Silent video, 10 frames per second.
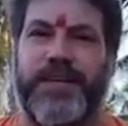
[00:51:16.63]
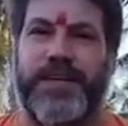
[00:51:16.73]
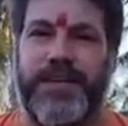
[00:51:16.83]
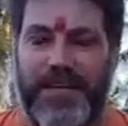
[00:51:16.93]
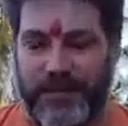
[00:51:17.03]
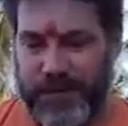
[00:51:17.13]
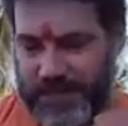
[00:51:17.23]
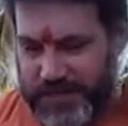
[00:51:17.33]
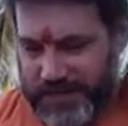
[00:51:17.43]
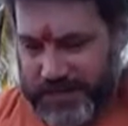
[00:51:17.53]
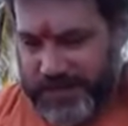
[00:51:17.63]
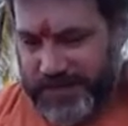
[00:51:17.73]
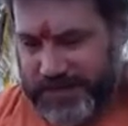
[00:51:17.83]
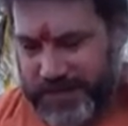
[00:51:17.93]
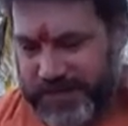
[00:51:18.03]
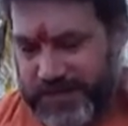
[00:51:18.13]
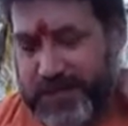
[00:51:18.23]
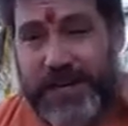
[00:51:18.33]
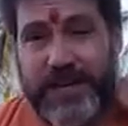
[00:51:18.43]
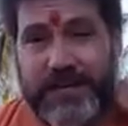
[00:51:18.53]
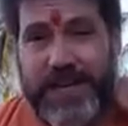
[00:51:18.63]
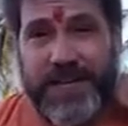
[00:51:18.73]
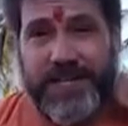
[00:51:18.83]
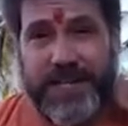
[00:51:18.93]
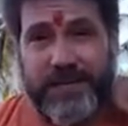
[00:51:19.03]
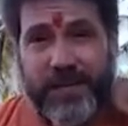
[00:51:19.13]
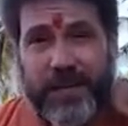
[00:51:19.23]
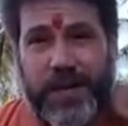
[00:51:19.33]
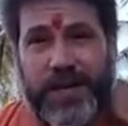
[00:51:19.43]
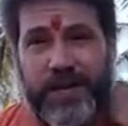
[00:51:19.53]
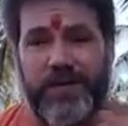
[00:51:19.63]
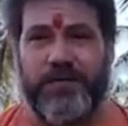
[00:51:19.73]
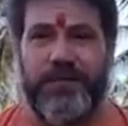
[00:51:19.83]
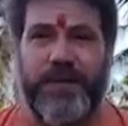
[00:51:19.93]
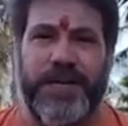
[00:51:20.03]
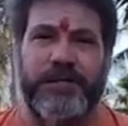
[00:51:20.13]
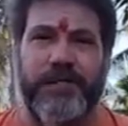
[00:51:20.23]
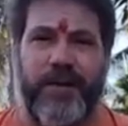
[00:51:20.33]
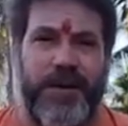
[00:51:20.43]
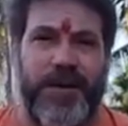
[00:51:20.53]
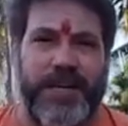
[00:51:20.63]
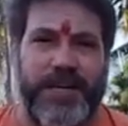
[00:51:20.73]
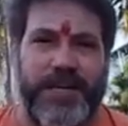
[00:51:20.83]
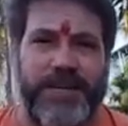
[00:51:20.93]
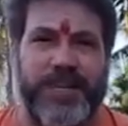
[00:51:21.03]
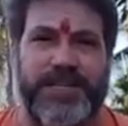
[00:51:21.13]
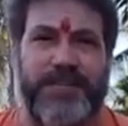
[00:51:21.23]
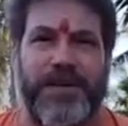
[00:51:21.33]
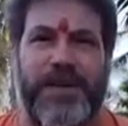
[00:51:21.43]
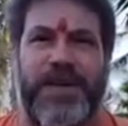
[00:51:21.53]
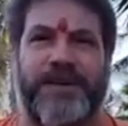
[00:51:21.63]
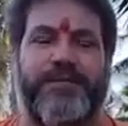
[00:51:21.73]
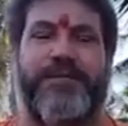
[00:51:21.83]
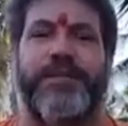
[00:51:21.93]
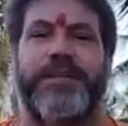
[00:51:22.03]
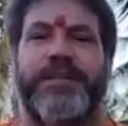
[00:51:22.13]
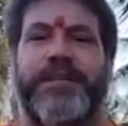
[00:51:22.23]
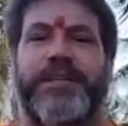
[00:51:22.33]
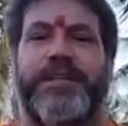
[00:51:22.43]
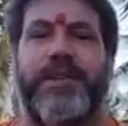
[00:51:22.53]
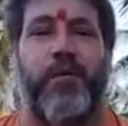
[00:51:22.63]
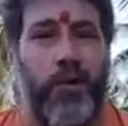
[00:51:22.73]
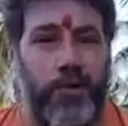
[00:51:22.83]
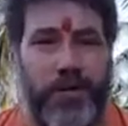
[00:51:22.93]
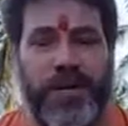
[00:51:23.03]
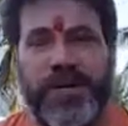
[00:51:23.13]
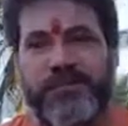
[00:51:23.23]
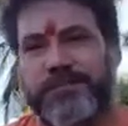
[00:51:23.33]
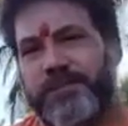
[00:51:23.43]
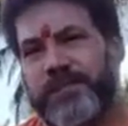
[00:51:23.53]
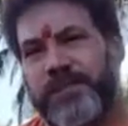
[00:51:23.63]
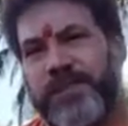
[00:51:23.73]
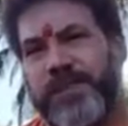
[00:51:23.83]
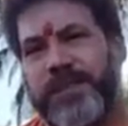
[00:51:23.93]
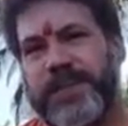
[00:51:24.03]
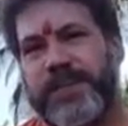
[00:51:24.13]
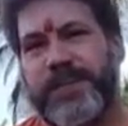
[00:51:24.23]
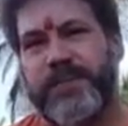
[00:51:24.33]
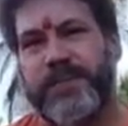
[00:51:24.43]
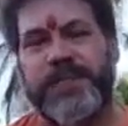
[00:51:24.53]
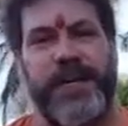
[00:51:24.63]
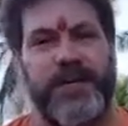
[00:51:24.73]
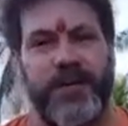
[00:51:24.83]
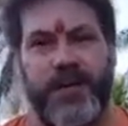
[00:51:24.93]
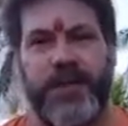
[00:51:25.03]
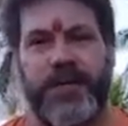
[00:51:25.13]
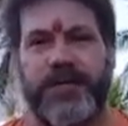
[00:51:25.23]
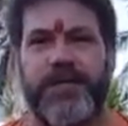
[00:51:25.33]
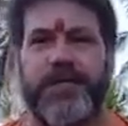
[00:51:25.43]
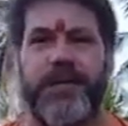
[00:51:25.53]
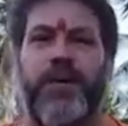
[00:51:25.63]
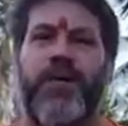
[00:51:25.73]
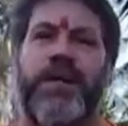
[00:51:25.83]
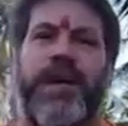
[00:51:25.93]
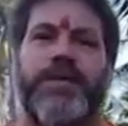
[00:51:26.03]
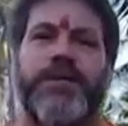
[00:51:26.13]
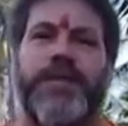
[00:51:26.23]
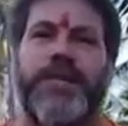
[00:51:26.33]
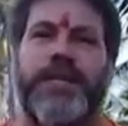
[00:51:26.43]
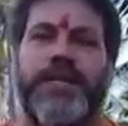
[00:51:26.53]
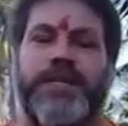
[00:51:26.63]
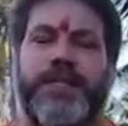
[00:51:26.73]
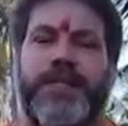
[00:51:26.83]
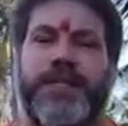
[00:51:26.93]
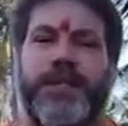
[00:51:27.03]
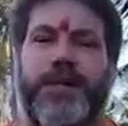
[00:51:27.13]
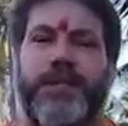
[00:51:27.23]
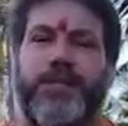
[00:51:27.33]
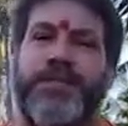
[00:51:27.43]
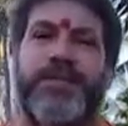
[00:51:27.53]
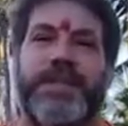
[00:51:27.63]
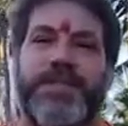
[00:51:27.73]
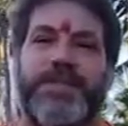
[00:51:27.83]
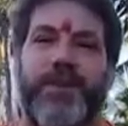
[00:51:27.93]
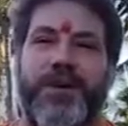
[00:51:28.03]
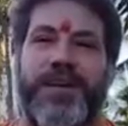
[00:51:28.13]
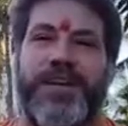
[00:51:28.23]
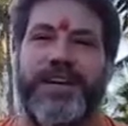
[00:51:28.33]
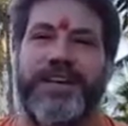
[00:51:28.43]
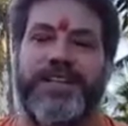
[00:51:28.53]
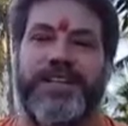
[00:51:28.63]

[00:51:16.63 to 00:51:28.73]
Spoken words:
The first sunrise and morning of my 49th year of my life. Hopefully, bringing together all the experiences of the previous 48